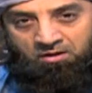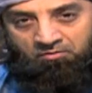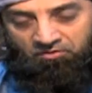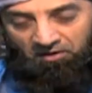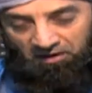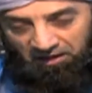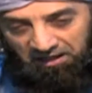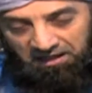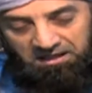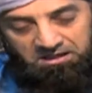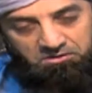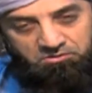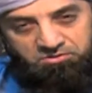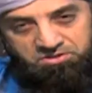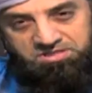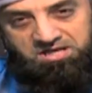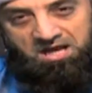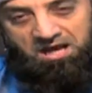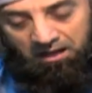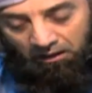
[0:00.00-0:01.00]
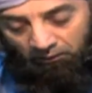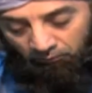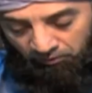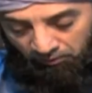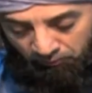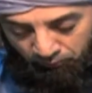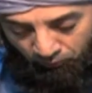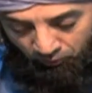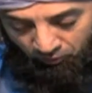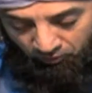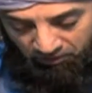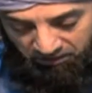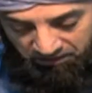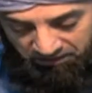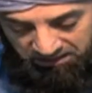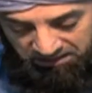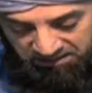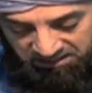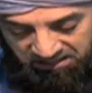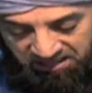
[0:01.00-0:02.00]
that he used to help the poor and
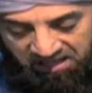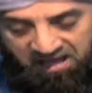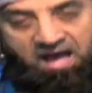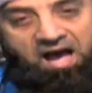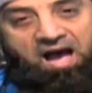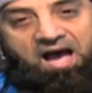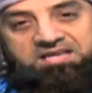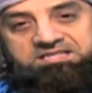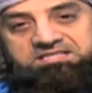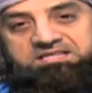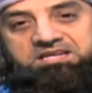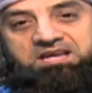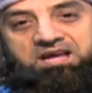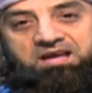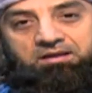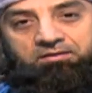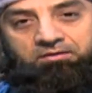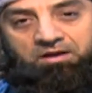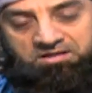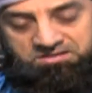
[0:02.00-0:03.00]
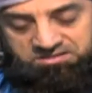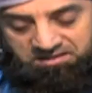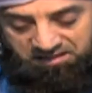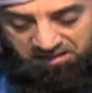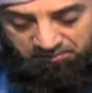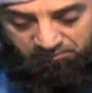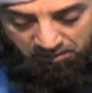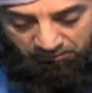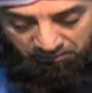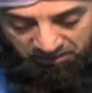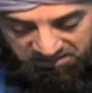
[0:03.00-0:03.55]
needy, as did Hazrat Imam